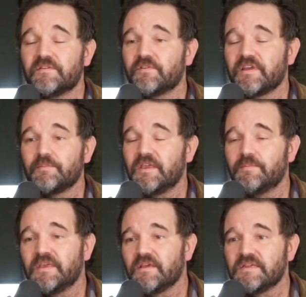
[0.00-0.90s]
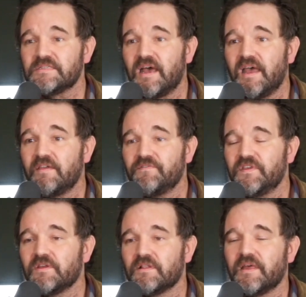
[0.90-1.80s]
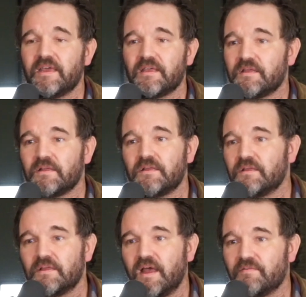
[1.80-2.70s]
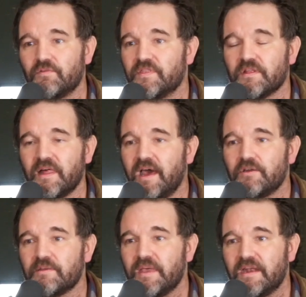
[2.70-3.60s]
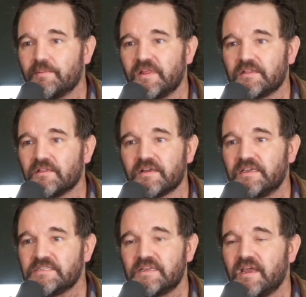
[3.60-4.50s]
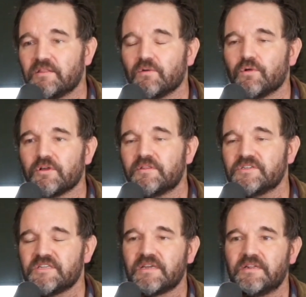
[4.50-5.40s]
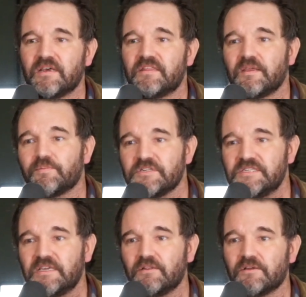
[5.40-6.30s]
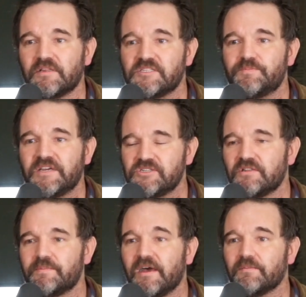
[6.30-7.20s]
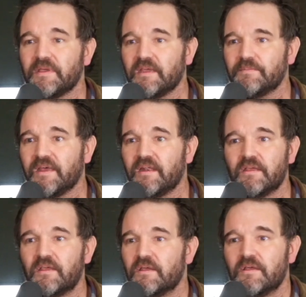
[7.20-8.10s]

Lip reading: delivering me, because I feel like I've won the lottery, man. I'm like the luckiest guy in the world. There's like nothing particularly special about me. I'm not